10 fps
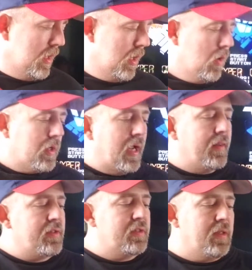
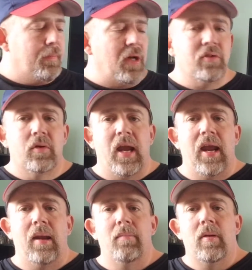Okay, this is a puzzle
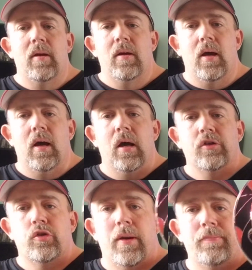game.
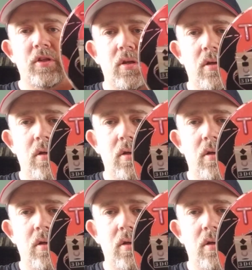Tripped.